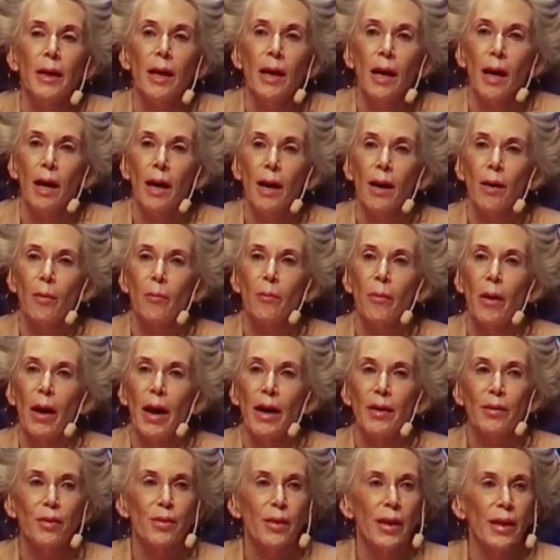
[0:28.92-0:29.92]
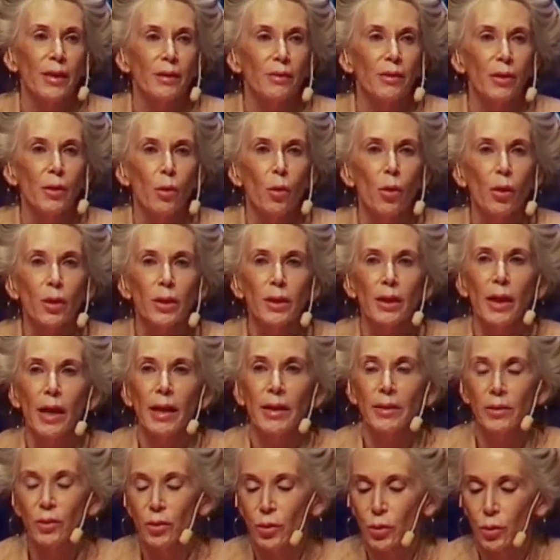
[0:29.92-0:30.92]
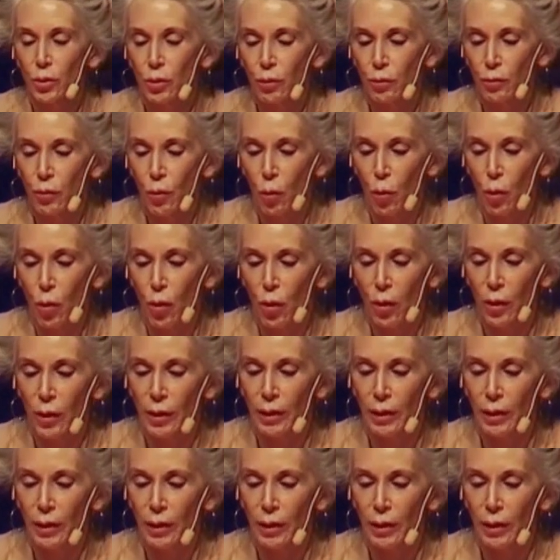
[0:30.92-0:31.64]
I thank the organizers for